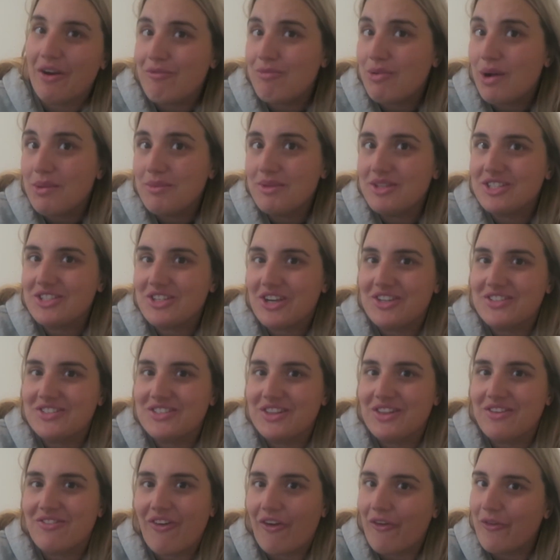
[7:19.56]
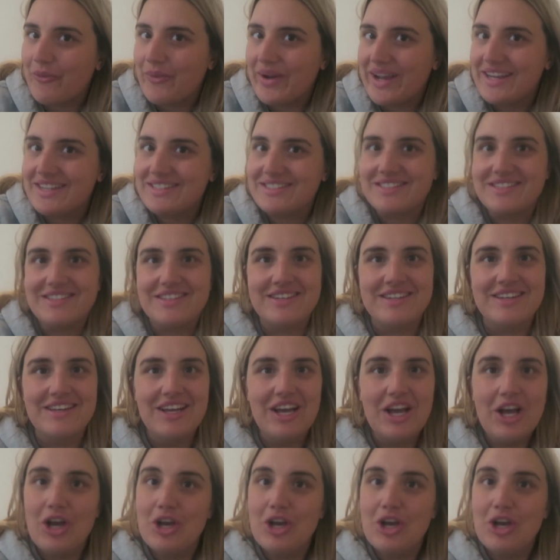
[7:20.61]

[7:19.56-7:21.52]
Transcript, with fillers: So I've probably chosen the wrong week to